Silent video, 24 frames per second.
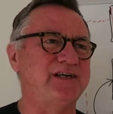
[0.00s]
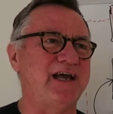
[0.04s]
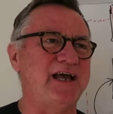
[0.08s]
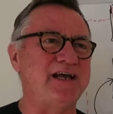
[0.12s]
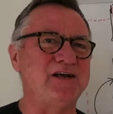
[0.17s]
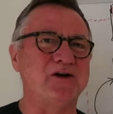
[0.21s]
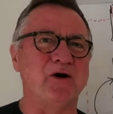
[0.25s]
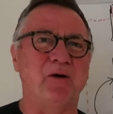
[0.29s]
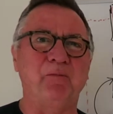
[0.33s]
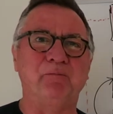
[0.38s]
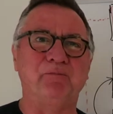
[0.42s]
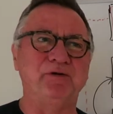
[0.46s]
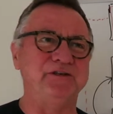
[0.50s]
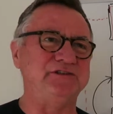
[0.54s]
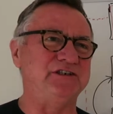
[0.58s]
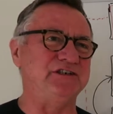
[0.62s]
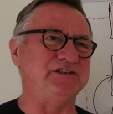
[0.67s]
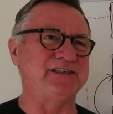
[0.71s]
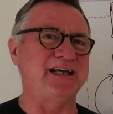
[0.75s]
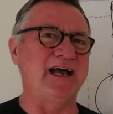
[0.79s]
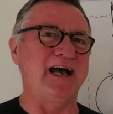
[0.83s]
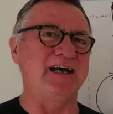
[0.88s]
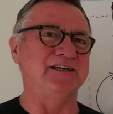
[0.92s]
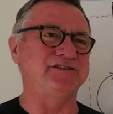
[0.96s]
take on
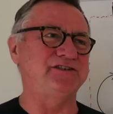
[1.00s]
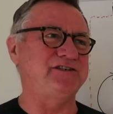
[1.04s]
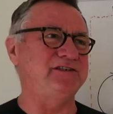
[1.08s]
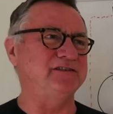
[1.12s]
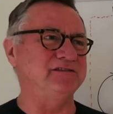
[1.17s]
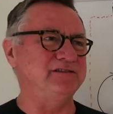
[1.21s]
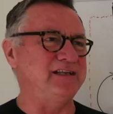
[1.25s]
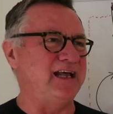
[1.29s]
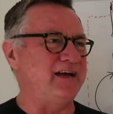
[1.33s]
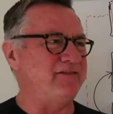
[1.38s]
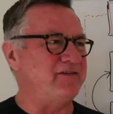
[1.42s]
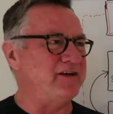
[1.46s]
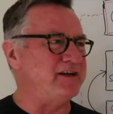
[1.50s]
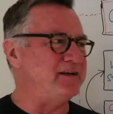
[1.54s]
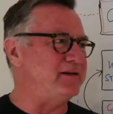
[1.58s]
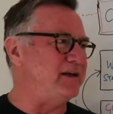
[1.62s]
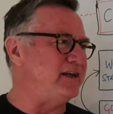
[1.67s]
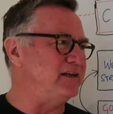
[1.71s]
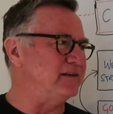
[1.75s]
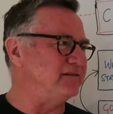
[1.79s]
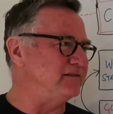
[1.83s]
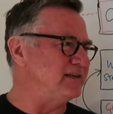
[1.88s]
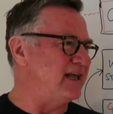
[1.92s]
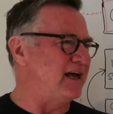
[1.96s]
British Gas. You'll
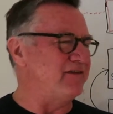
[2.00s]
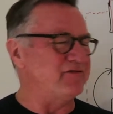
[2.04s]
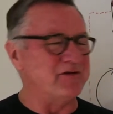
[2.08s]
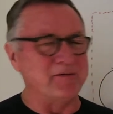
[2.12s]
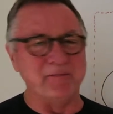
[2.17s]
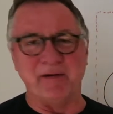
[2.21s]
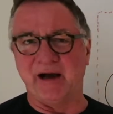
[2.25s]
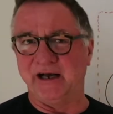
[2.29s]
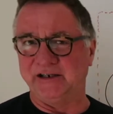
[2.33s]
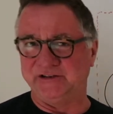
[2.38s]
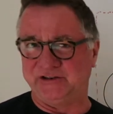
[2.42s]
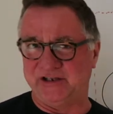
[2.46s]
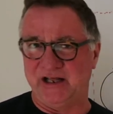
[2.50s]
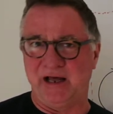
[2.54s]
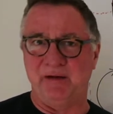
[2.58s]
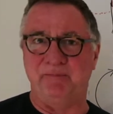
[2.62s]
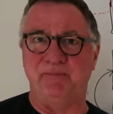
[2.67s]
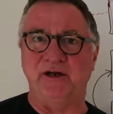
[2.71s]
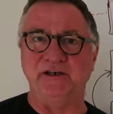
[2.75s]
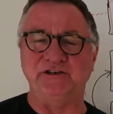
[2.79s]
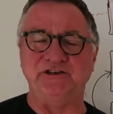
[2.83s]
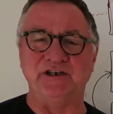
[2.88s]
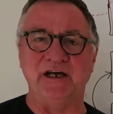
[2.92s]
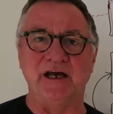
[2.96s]
never match their
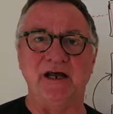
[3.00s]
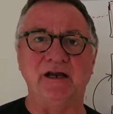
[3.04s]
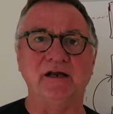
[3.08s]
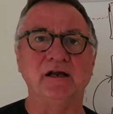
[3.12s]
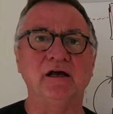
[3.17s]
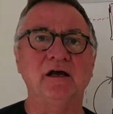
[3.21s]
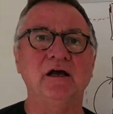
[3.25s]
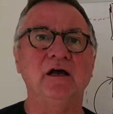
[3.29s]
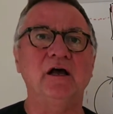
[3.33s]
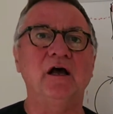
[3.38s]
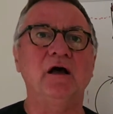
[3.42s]
budget.